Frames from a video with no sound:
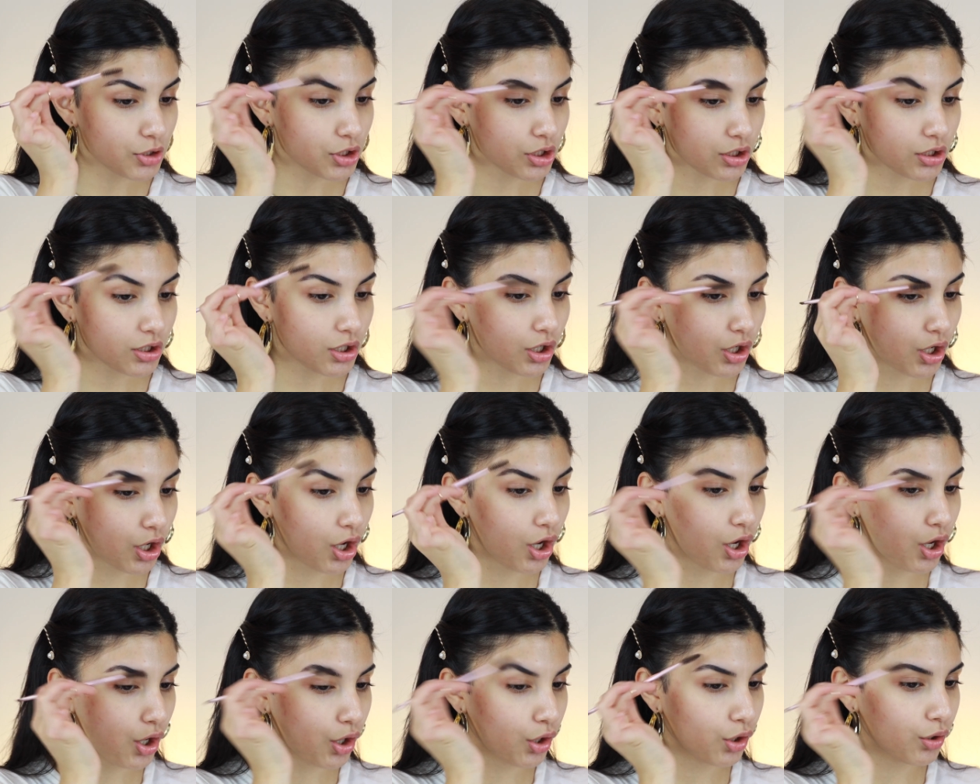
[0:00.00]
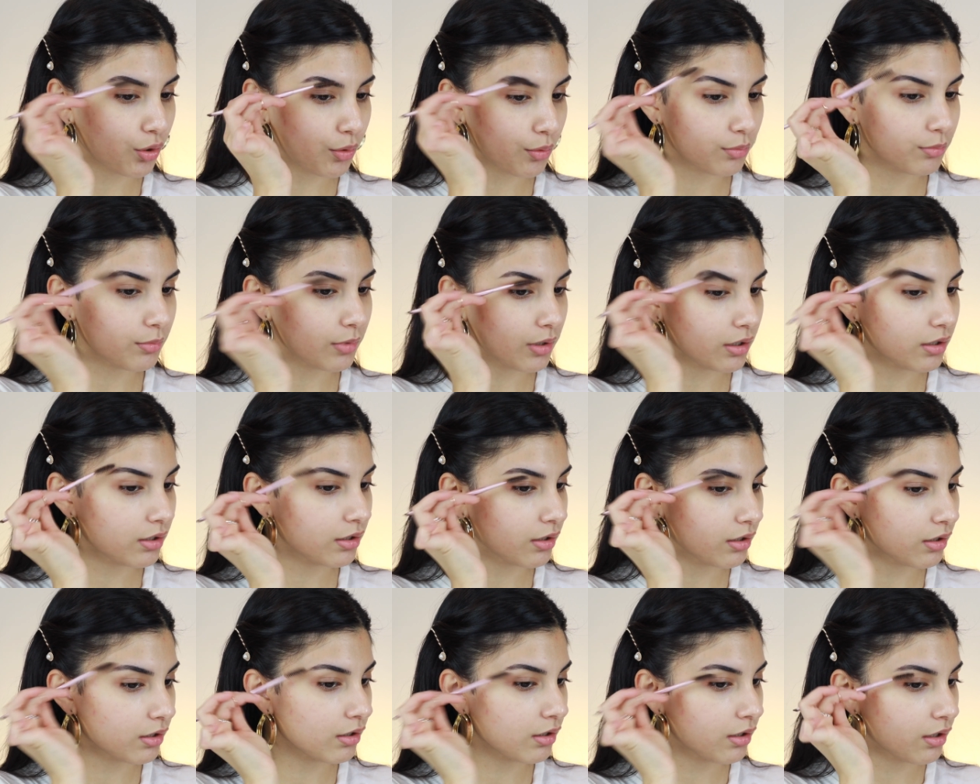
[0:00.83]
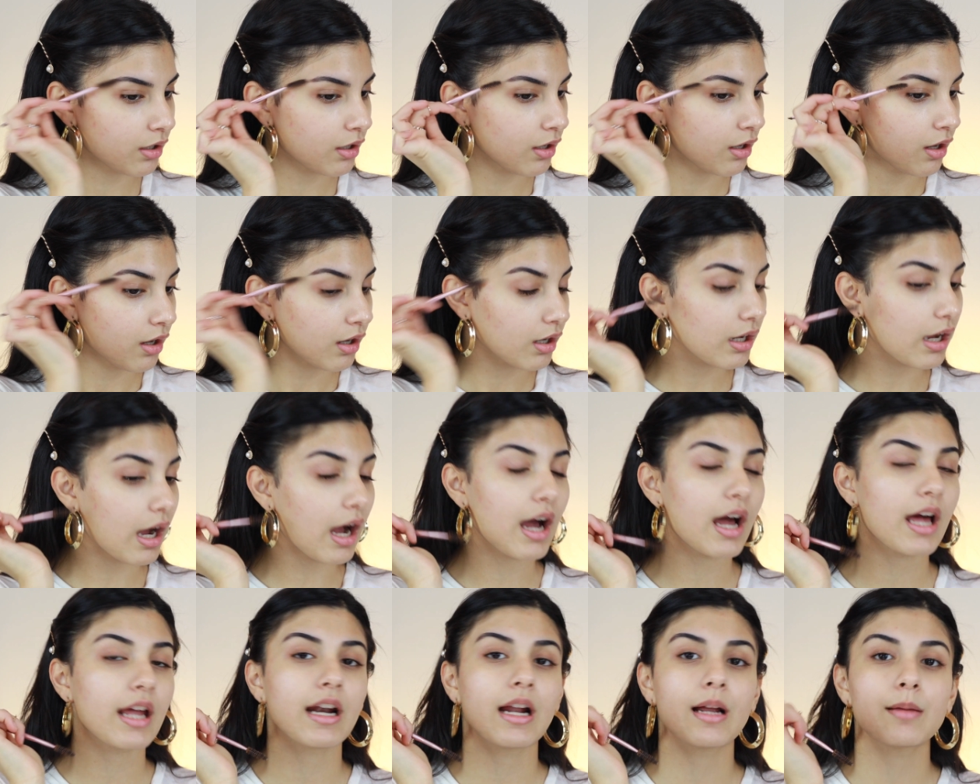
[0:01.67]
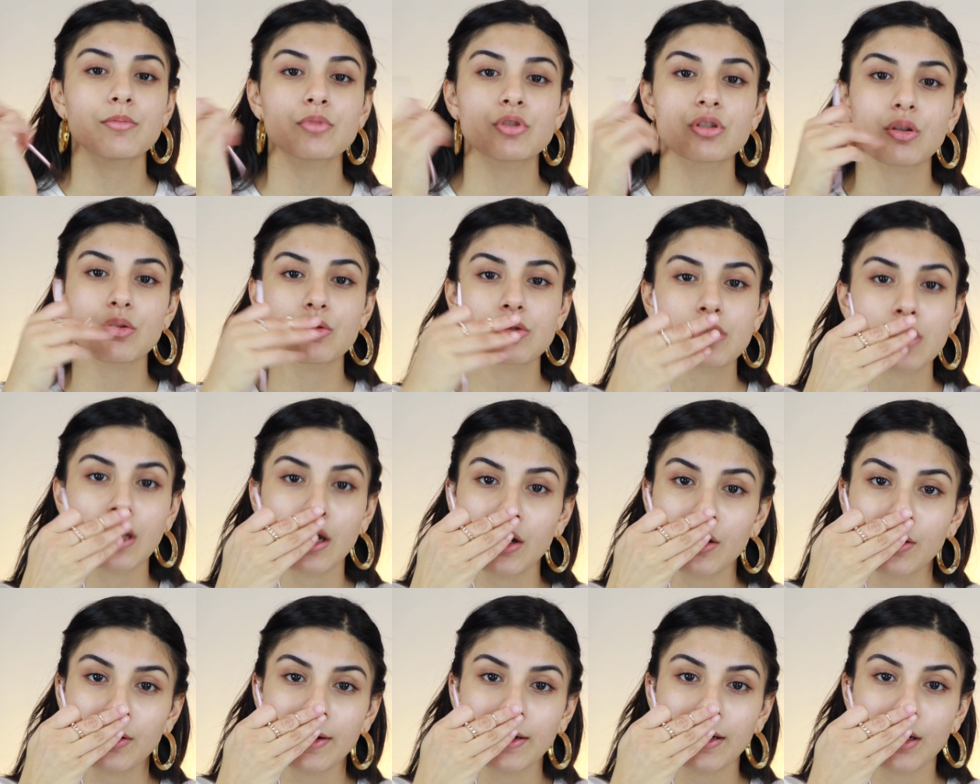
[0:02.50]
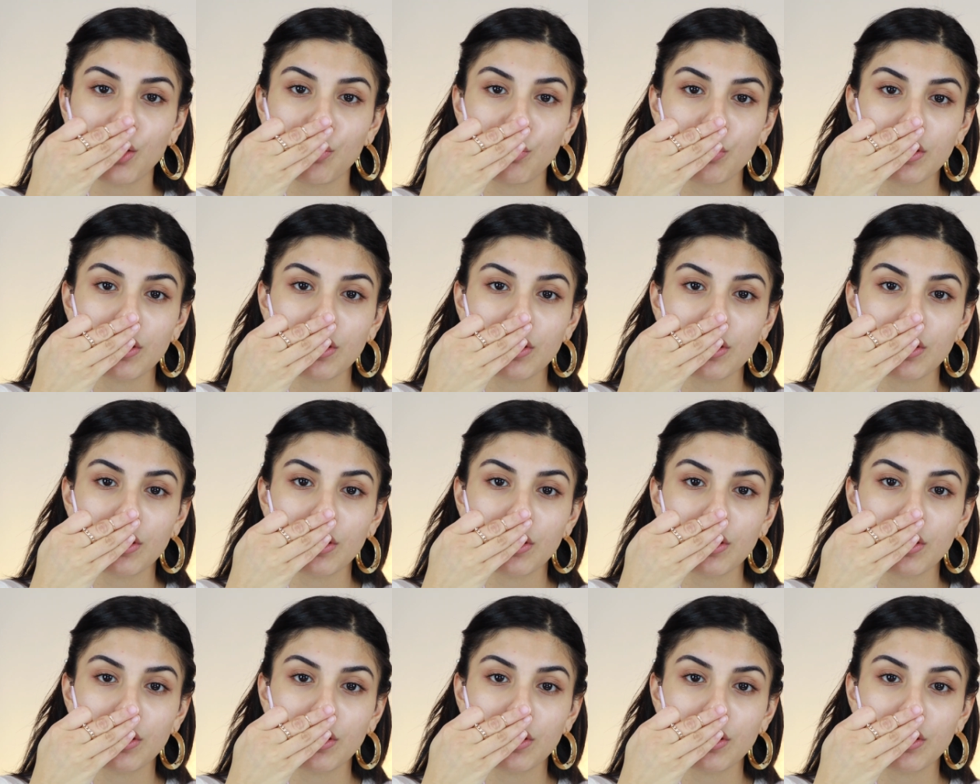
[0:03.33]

just gonna comb. God, I'm so scared right now.